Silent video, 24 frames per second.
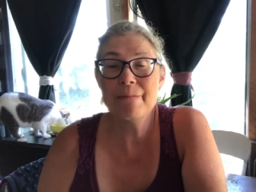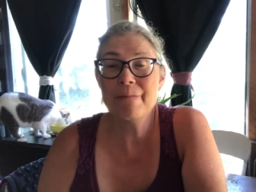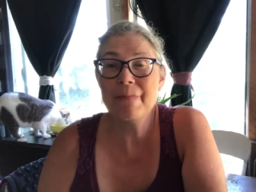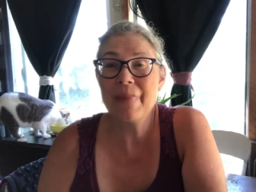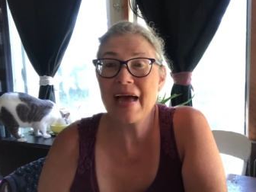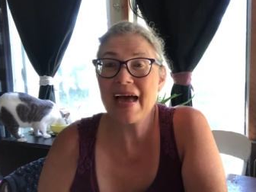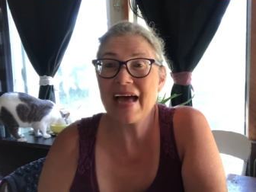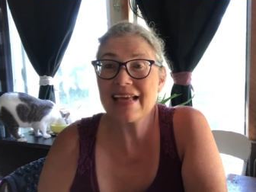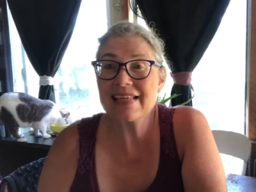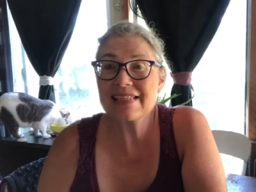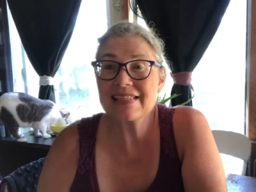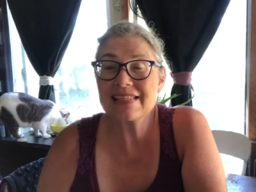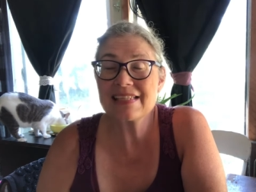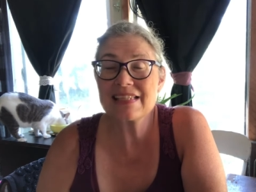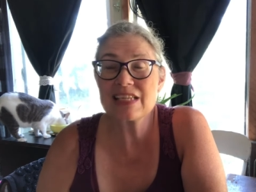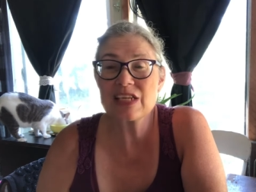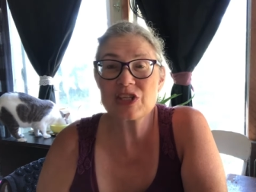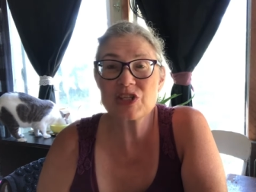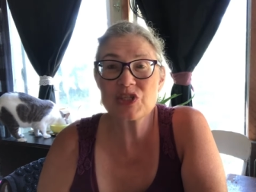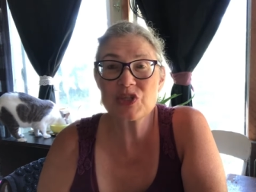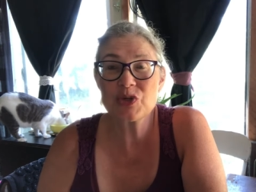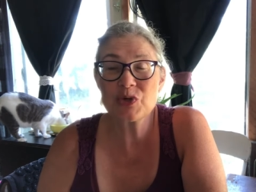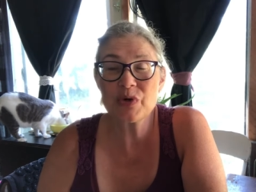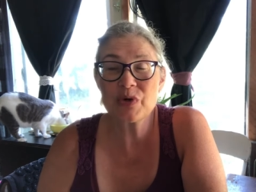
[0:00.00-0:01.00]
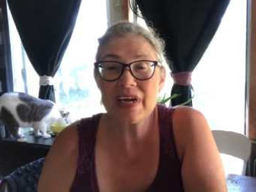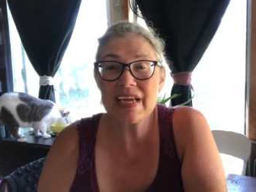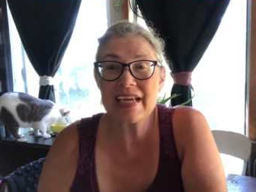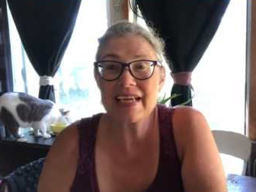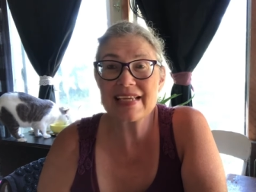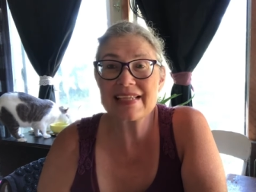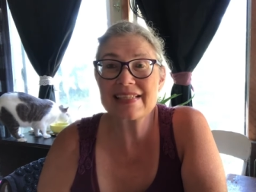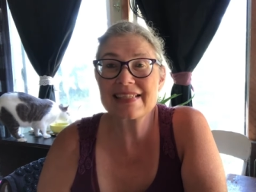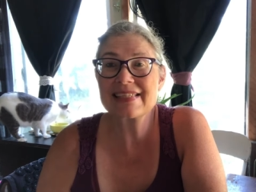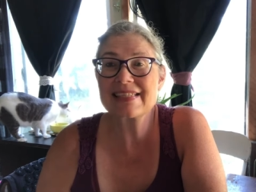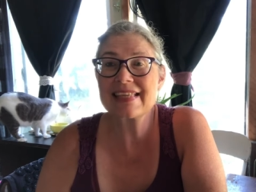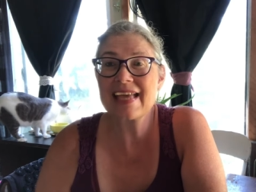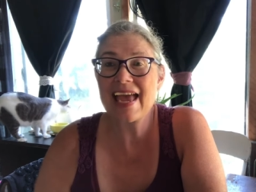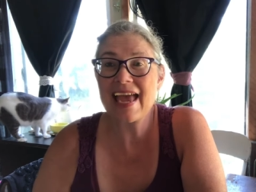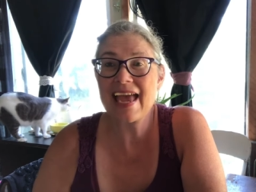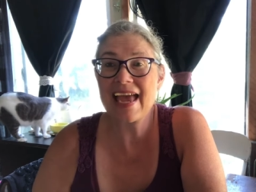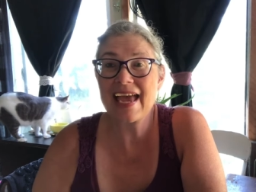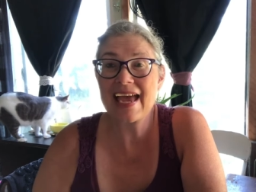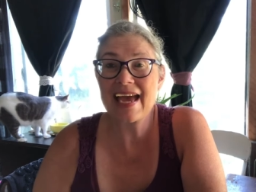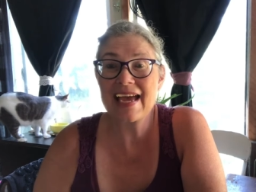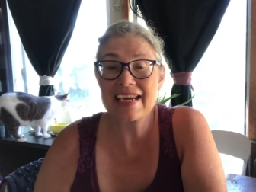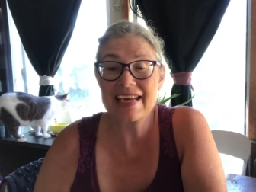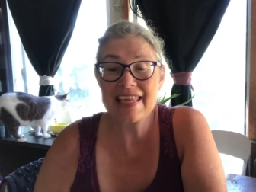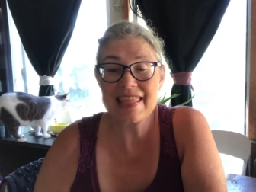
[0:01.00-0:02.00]
best tricks
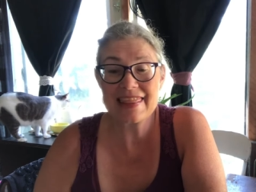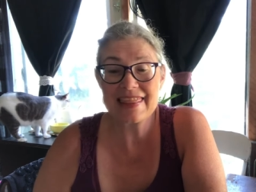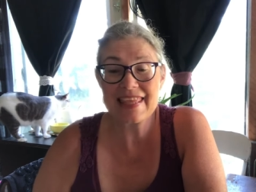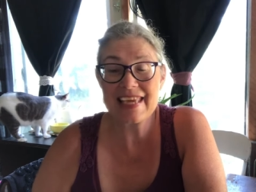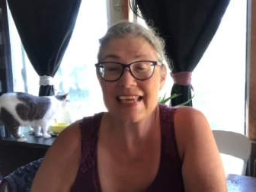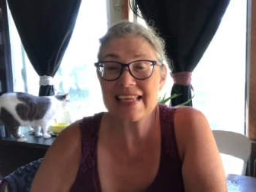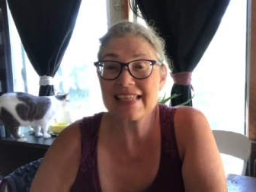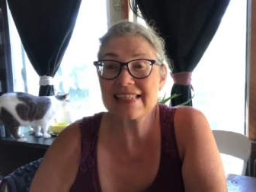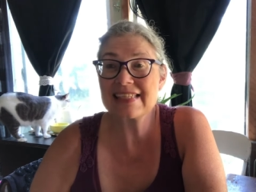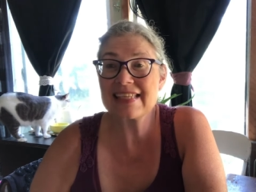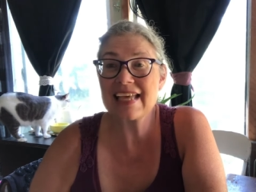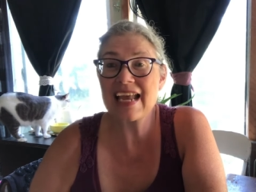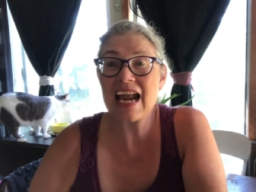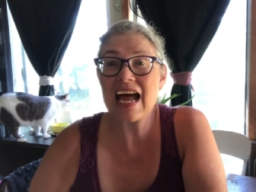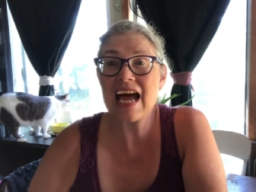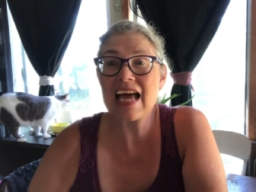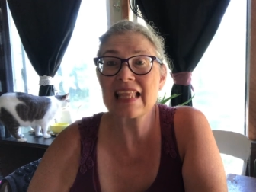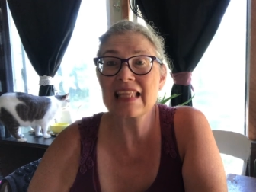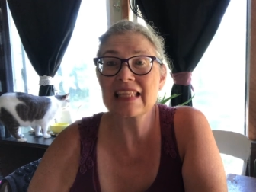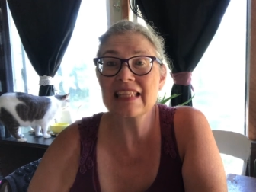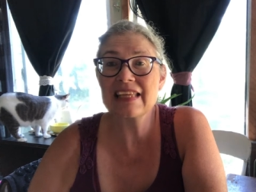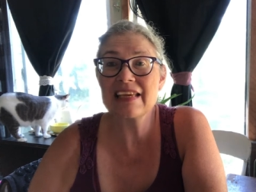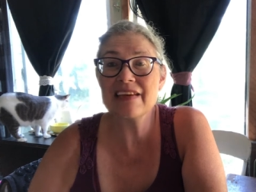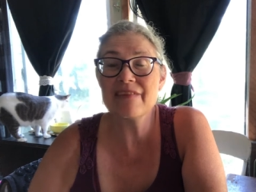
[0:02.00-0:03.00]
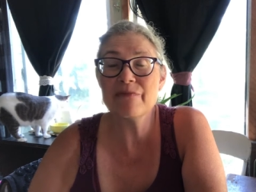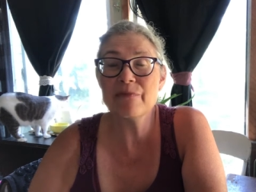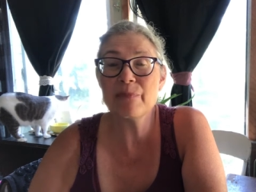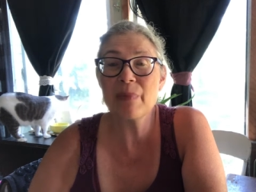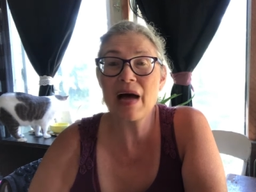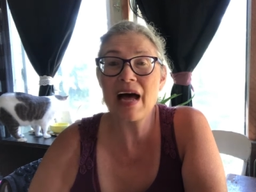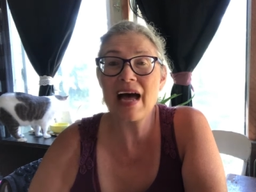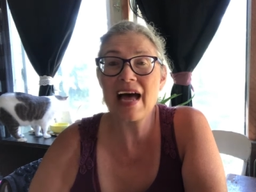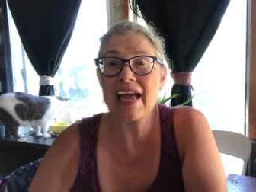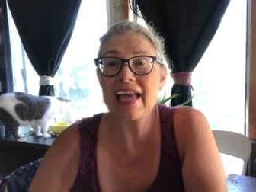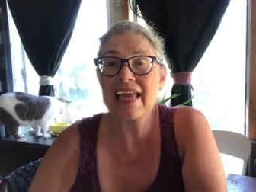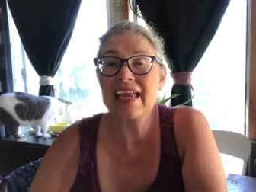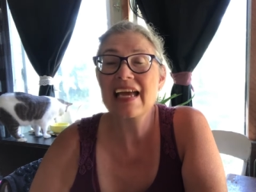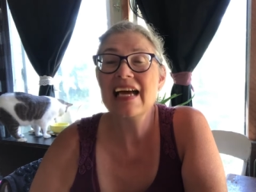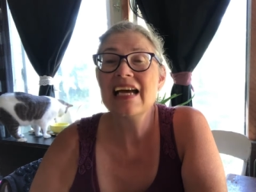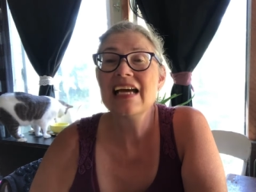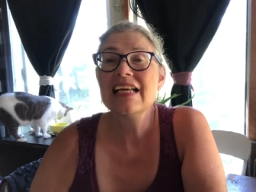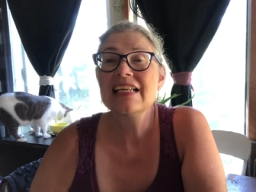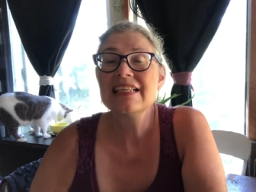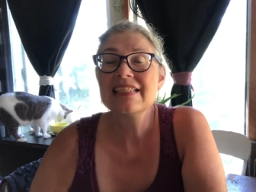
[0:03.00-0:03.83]
and things that I live by